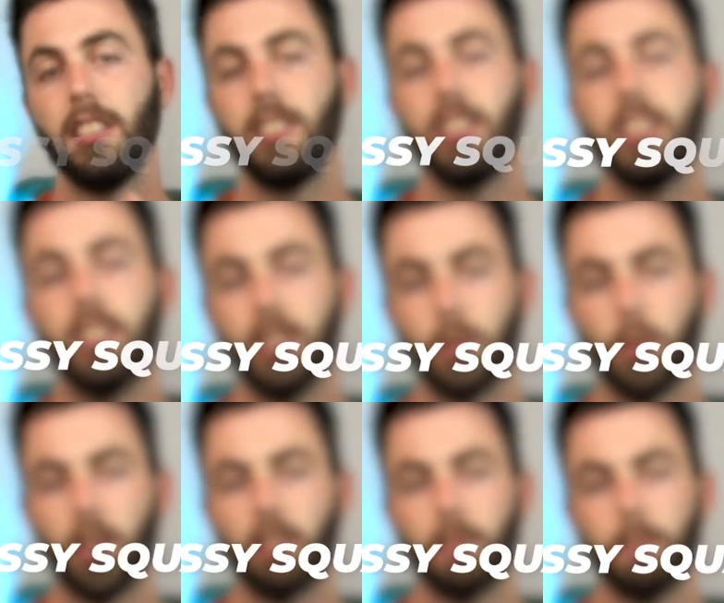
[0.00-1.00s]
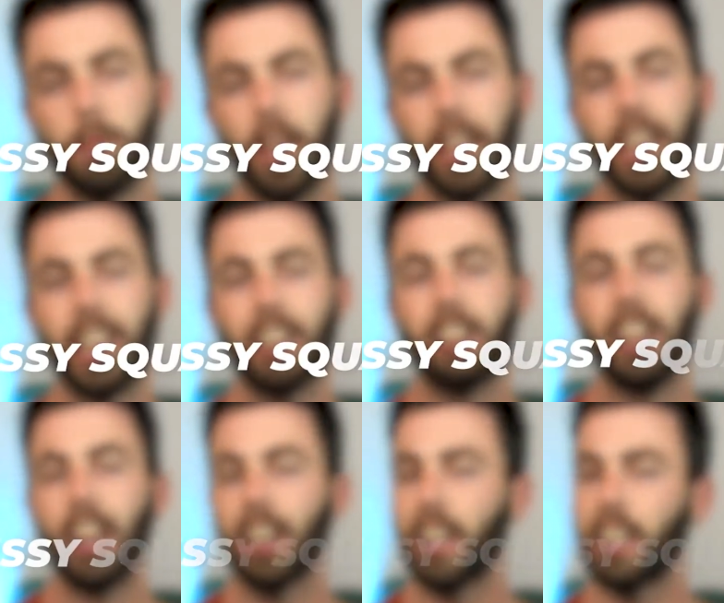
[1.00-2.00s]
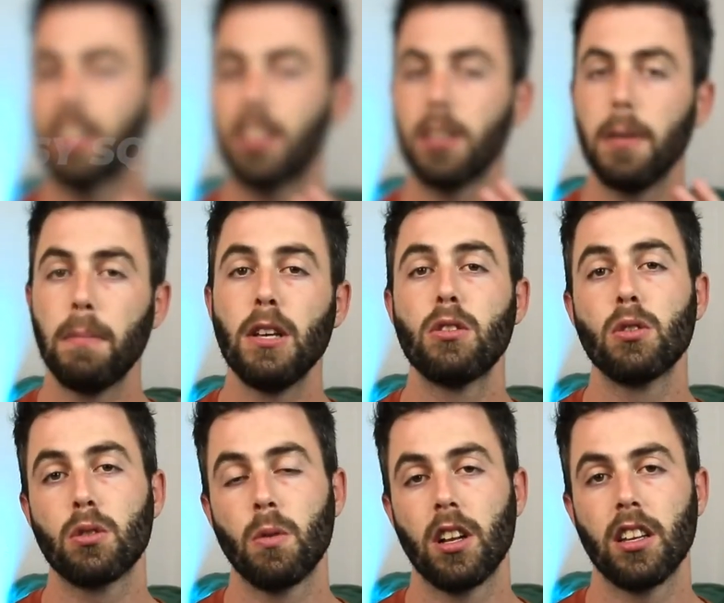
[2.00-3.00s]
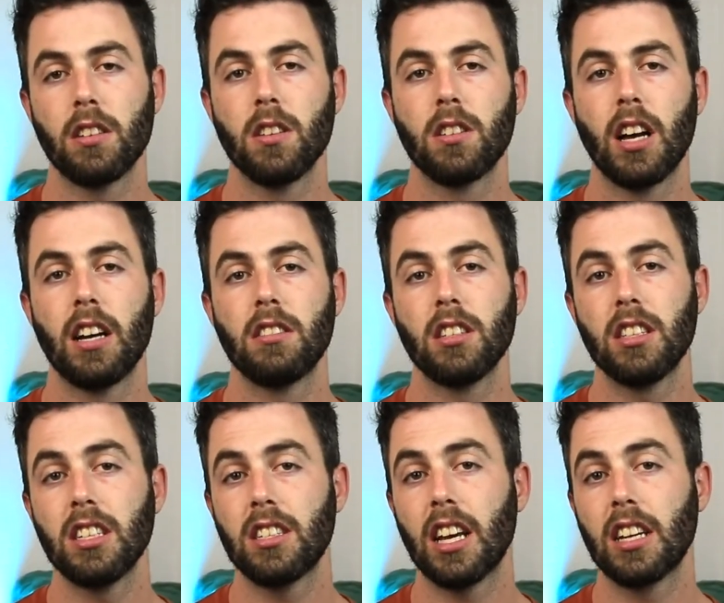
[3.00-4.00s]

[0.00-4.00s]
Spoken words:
Sissy Squat. Again, like in the pistol squat exercise, this